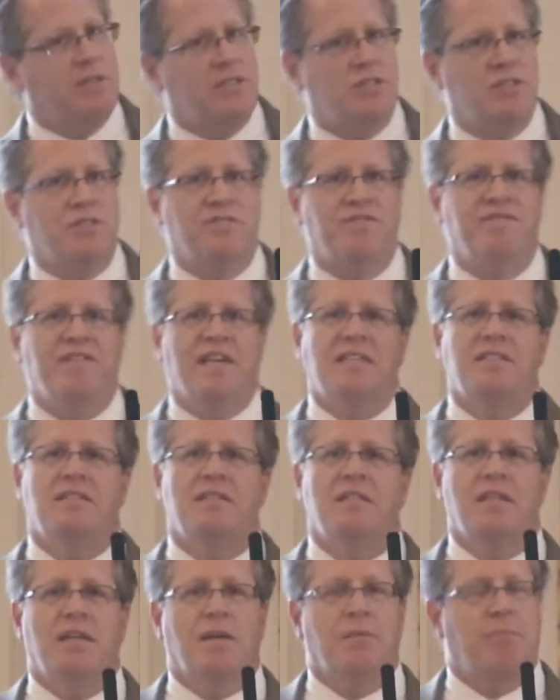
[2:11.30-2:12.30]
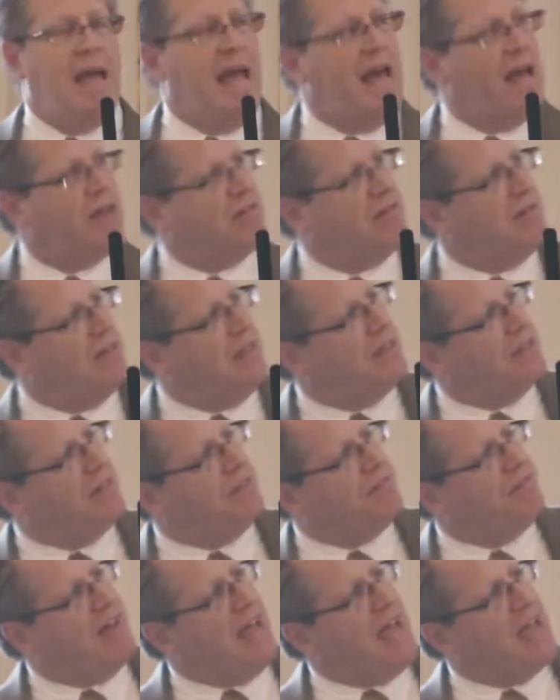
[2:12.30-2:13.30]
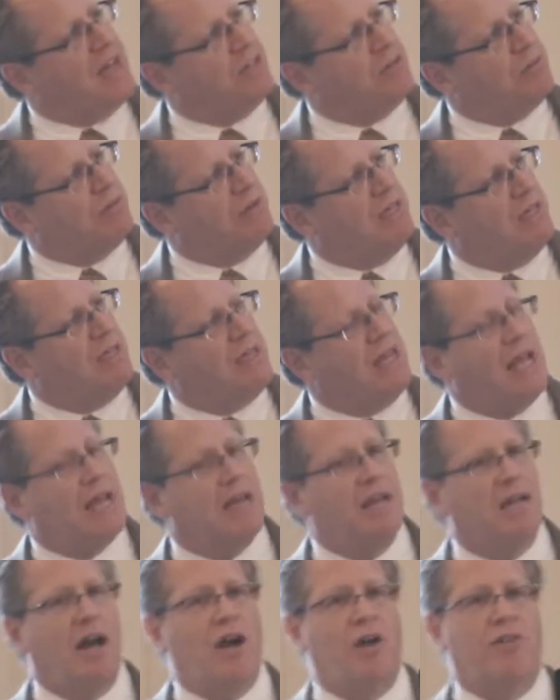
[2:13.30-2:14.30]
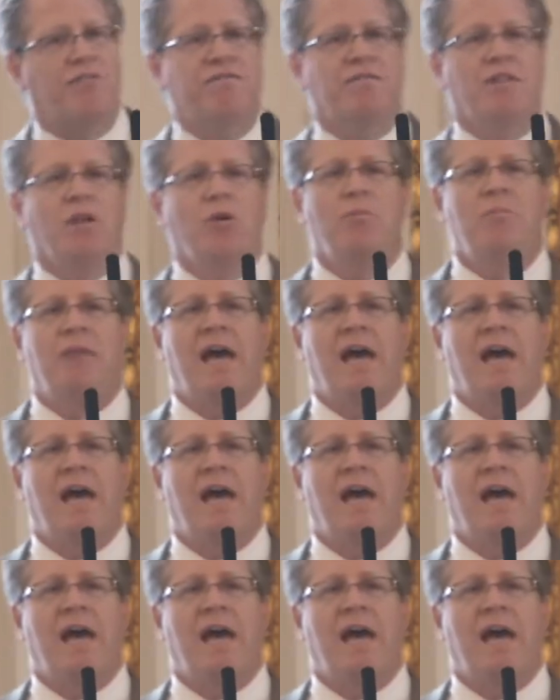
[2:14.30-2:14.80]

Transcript: which is fixed in capacity at the factory, and our flow